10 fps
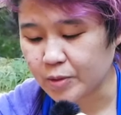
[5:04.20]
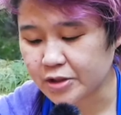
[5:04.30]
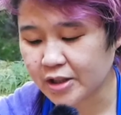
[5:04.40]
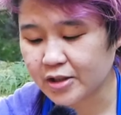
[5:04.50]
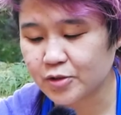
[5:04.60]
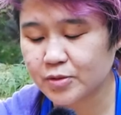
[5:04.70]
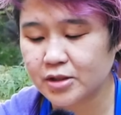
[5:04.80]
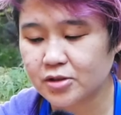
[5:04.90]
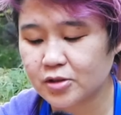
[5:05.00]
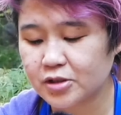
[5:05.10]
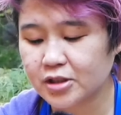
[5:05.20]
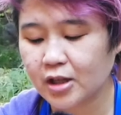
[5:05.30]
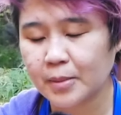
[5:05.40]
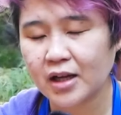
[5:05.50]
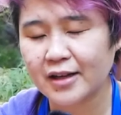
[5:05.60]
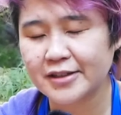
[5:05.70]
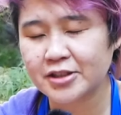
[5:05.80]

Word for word: will check this research. Come on,